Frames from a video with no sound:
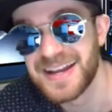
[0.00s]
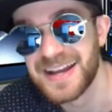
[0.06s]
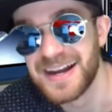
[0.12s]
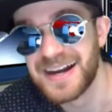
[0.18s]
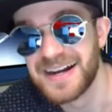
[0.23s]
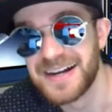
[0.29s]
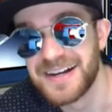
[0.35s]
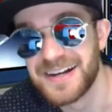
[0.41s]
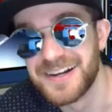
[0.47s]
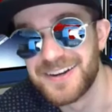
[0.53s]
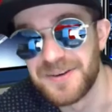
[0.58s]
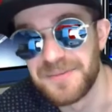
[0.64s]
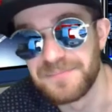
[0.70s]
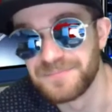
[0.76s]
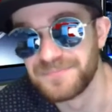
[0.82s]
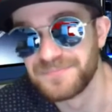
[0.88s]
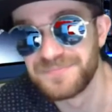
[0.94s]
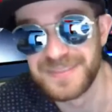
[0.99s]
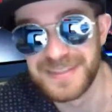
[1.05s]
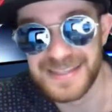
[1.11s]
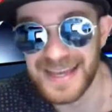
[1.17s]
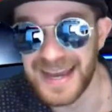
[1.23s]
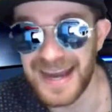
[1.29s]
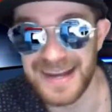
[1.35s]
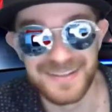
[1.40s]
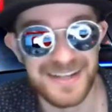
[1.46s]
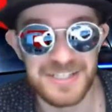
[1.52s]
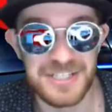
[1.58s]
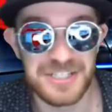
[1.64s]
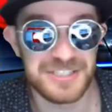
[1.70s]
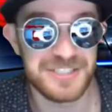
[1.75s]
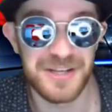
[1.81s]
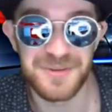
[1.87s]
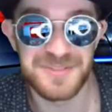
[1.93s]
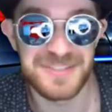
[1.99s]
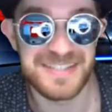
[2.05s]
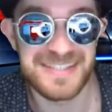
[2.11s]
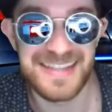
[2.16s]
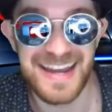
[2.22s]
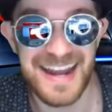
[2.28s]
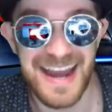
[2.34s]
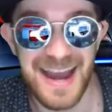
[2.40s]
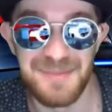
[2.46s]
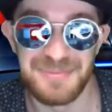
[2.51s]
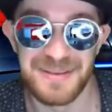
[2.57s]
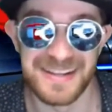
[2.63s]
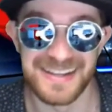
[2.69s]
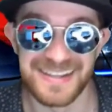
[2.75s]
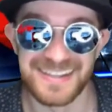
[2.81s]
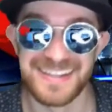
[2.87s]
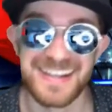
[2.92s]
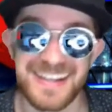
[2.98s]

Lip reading: I just don't see that happening.